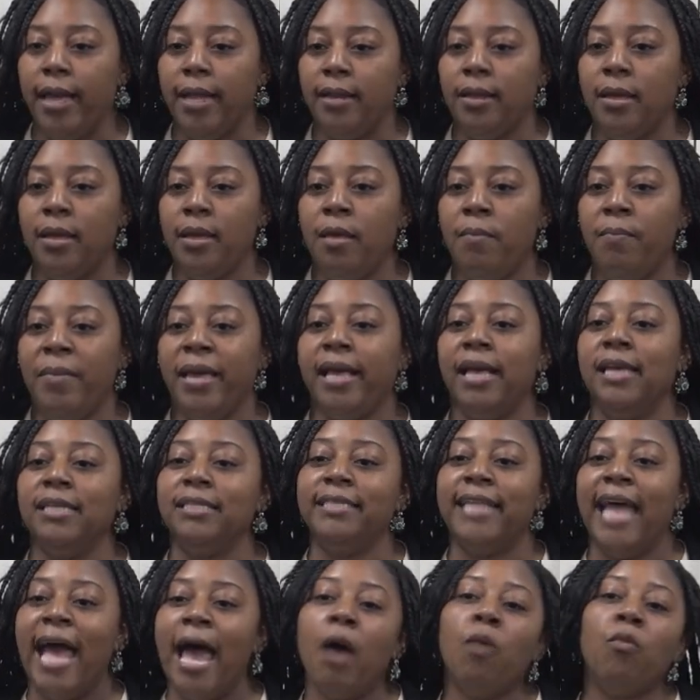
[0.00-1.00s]
Right.
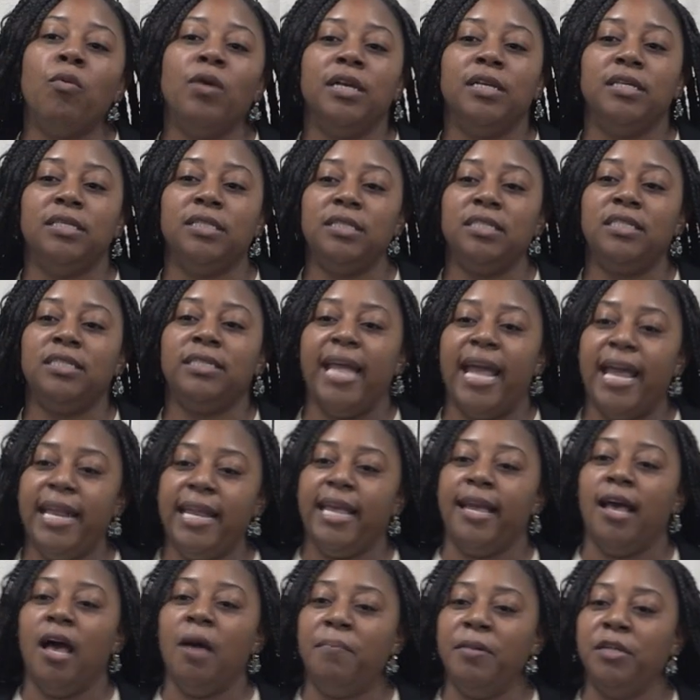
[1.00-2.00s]
Because that was
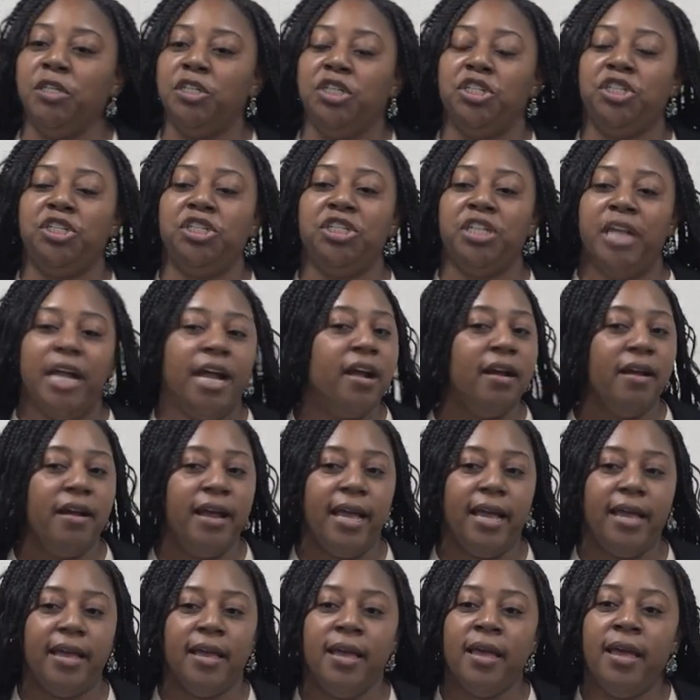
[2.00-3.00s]
standing up and just
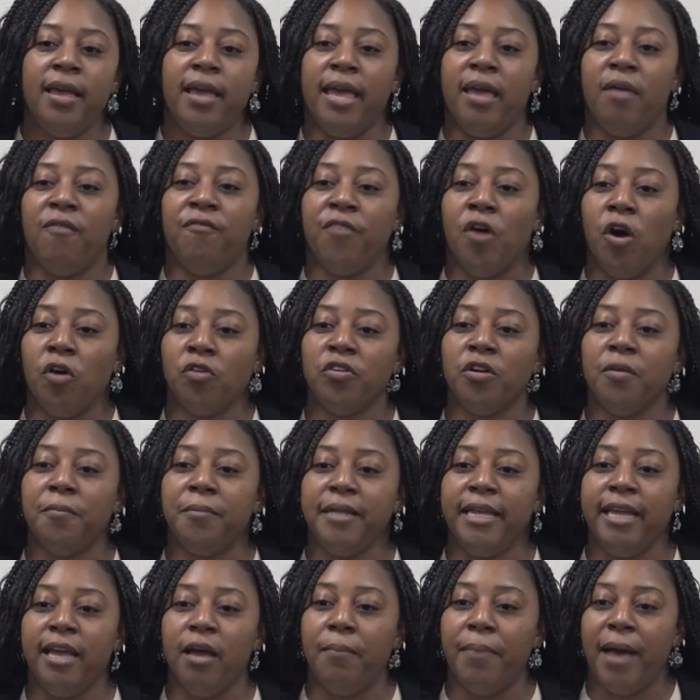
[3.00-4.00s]
sharing
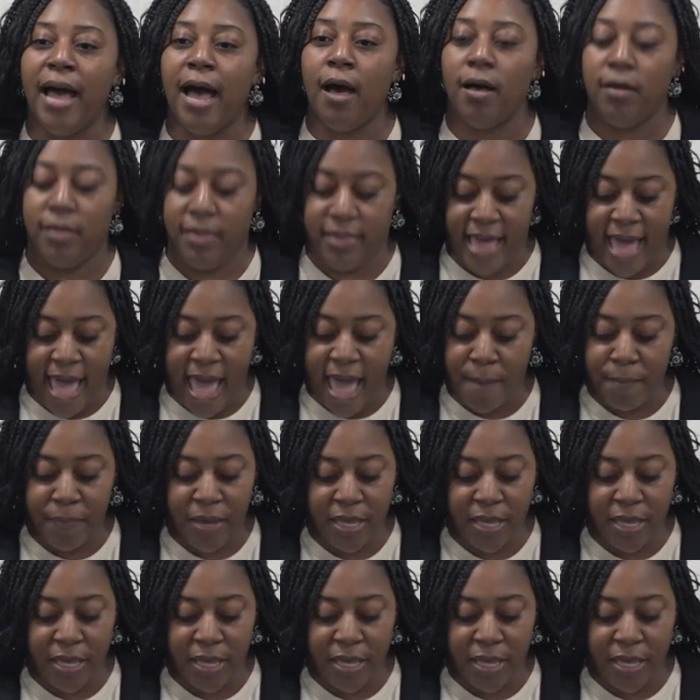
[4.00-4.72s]
vulnerably about that.